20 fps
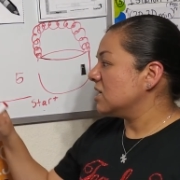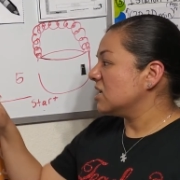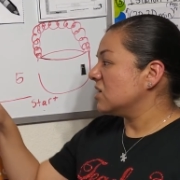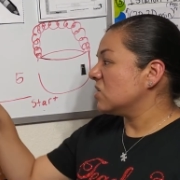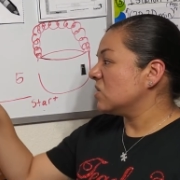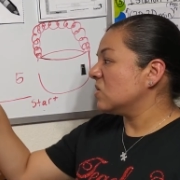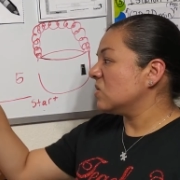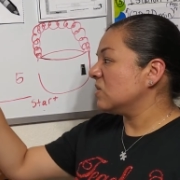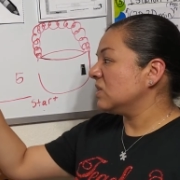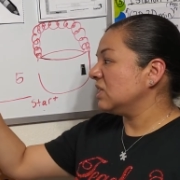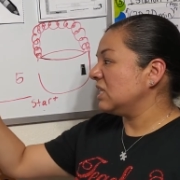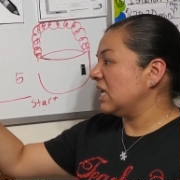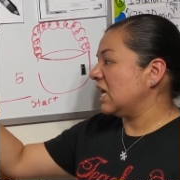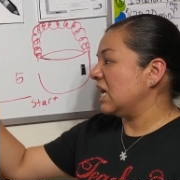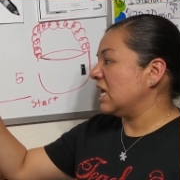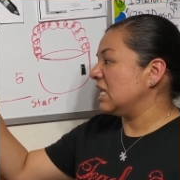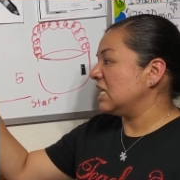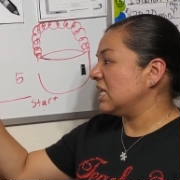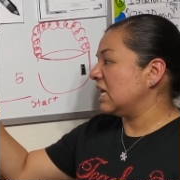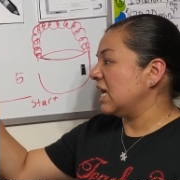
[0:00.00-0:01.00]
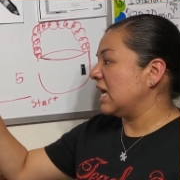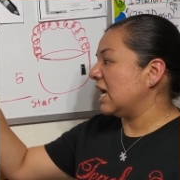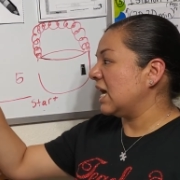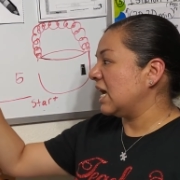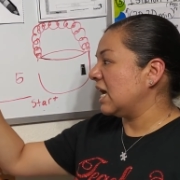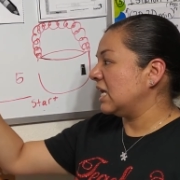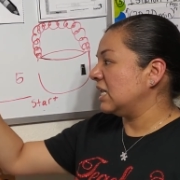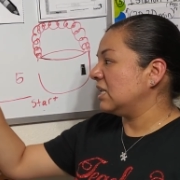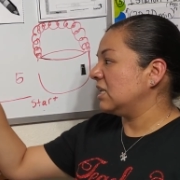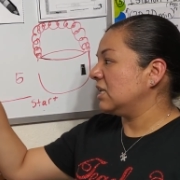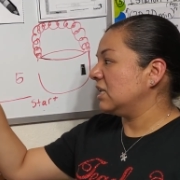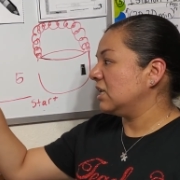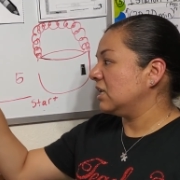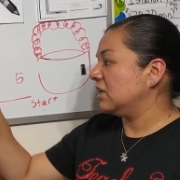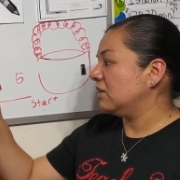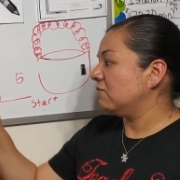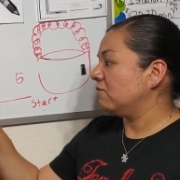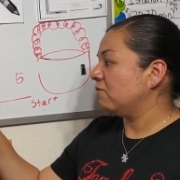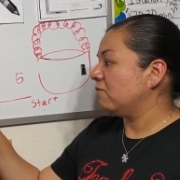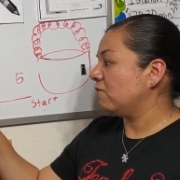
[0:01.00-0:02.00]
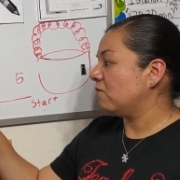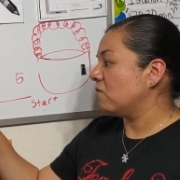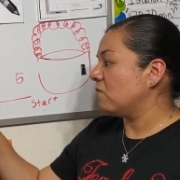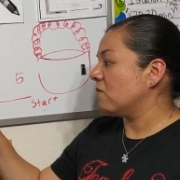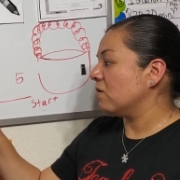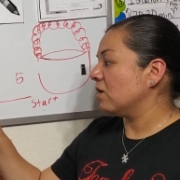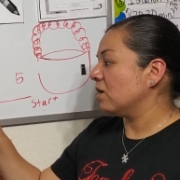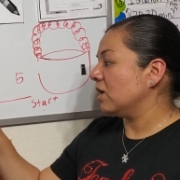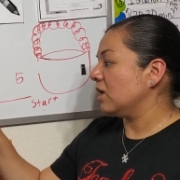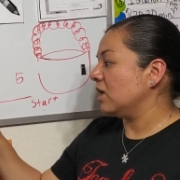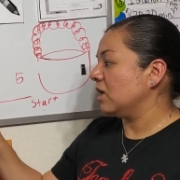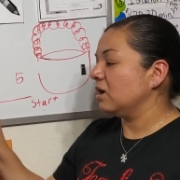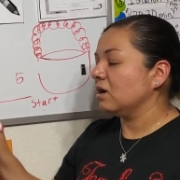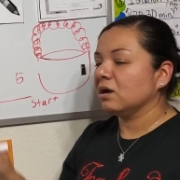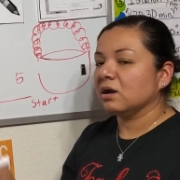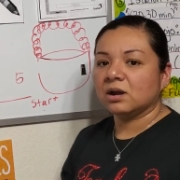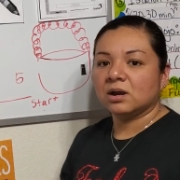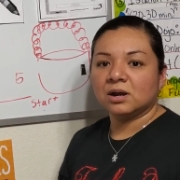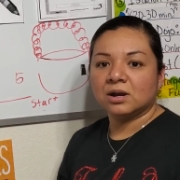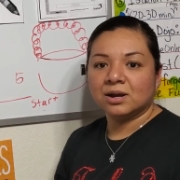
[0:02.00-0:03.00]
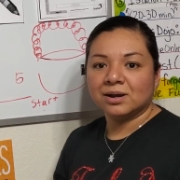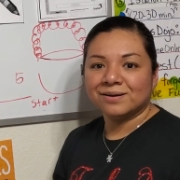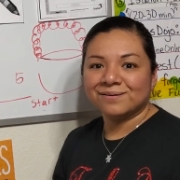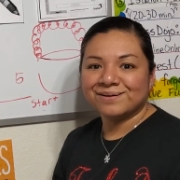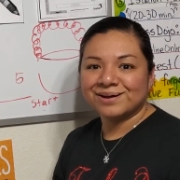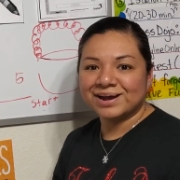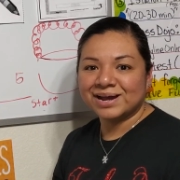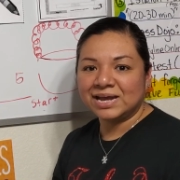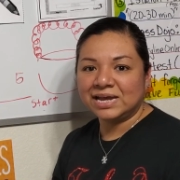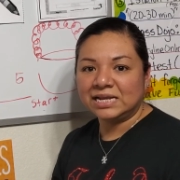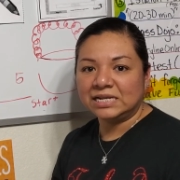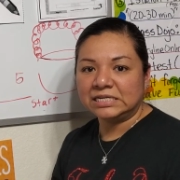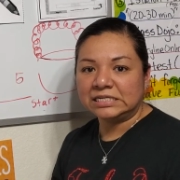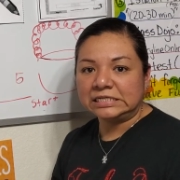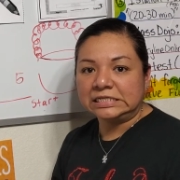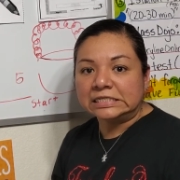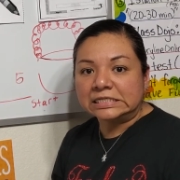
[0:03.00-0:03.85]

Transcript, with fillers: Oh, in the end I had four here, right?